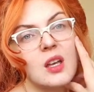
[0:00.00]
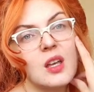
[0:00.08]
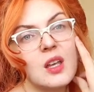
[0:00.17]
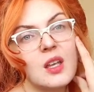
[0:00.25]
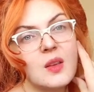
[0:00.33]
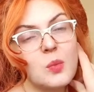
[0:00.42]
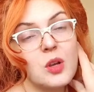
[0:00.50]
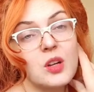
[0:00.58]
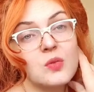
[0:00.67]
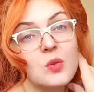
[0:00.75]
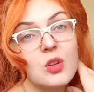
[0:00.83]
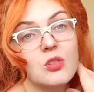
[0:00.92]
is
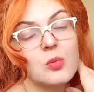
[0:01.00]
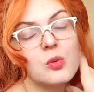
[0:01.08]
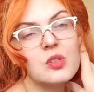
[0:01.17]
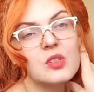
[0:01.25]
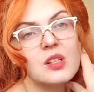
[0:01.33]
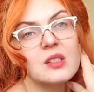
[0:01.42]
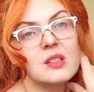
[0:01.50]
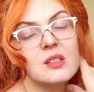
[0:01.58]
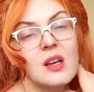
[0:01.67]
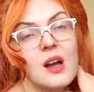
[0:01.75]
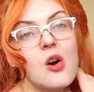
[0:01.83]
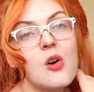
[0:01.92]
because we don't process
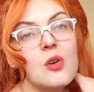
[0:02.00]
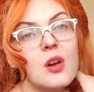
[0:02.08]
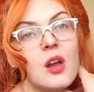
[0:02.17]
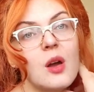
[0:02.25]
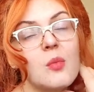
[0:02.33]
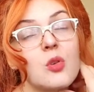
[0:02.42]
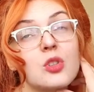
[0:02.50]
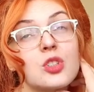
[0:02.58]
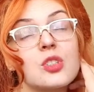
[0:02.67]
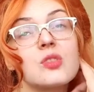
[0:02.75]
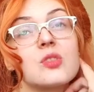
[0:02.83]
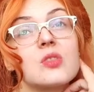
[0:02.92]
our
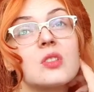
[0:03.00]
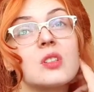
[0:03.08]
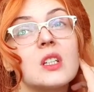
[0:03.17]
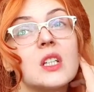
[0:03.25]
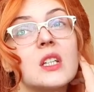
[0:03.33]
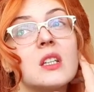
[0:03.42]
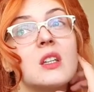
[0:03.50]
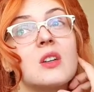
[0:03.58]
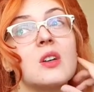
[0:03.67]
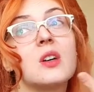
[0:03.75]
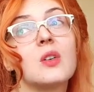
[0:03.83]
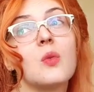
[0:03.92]
emotions in
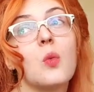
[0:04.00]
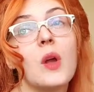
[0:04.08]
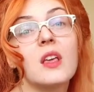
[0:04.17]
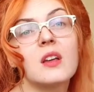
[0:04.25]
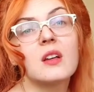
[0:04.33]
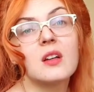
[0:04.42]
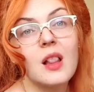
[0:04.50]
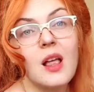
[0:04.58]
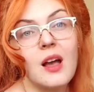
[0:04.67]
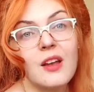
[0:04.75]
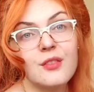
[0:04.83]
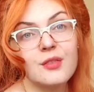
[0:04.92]
a waking
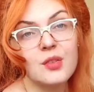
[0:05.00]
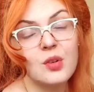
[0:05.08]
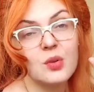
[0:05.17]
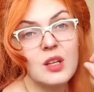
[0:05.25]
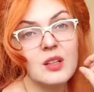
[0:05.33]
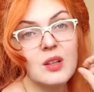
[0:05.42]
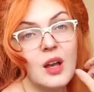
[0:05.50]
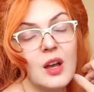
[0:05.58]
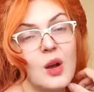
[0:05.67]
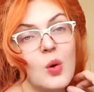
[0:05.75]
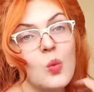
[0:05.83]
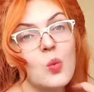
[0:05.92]
life. So then
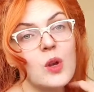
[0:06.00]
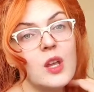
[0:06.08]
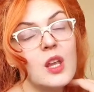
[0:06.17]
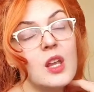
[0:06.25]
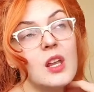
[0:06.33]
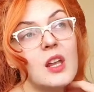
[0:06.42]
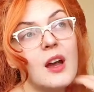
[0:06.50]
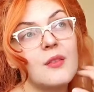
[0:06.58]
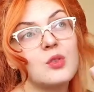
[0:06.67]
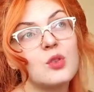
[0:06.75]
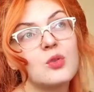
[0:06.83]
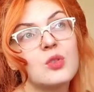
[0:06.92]
we
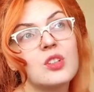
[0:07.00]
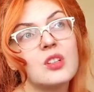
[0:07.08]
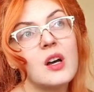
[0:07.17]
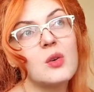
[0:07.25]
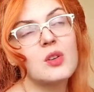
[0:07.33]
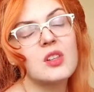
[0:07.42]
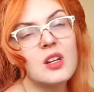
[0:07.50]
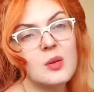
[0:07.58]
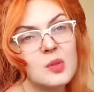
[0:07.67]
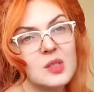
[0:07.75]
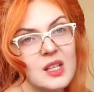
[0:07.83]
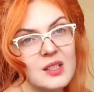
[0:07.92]
have to do it in our
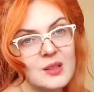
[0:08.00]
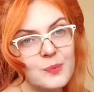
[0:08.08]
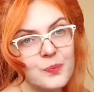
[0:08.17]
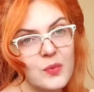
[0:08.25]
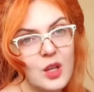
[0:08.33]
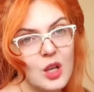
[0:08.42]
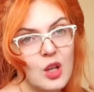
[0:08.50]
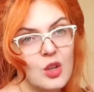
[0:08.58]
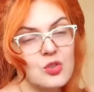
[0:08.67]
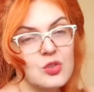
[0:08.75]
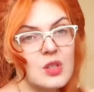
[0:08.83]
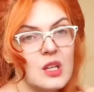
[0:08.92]
dream states.
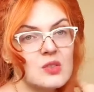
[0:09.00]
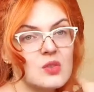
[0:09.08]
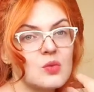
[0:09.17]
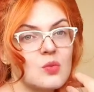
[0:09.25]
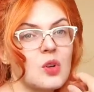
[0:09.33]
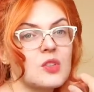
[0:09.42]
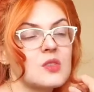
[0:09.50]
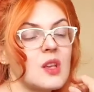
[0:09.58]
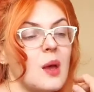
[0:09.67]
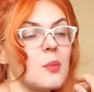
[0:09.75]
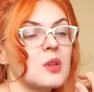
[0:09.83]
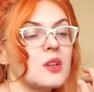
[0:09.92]
So that's what's
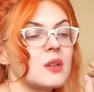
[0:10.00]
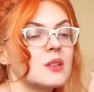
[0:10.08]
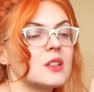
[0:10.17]
happening.